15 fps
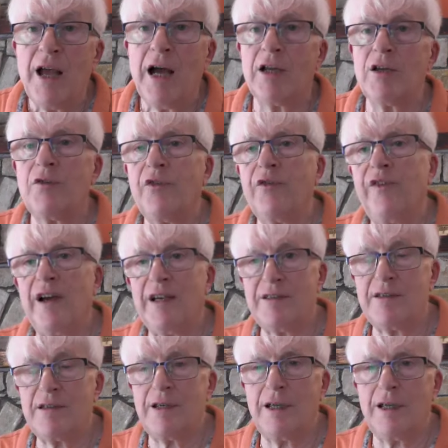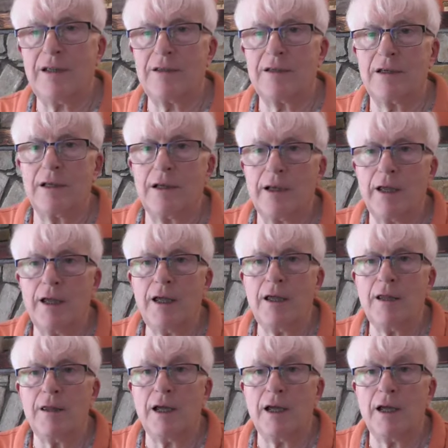And fascinatingly,